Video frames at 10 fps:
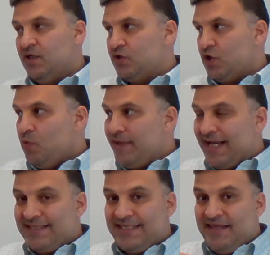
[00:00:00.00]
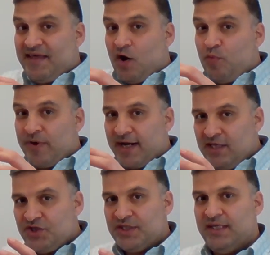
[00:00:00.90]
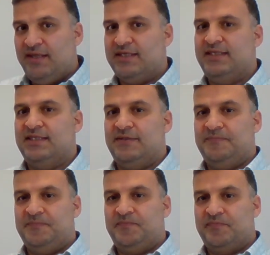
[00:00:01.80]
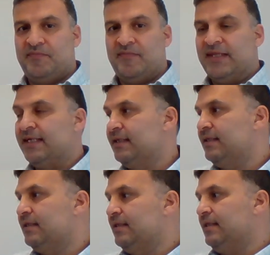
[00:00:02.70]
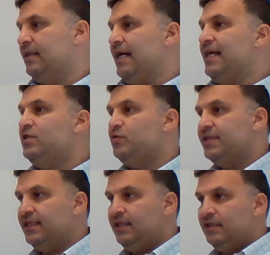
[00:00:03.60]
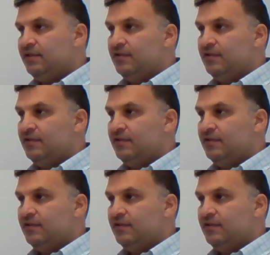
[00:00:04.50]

so we can see the operation in the system. As you see,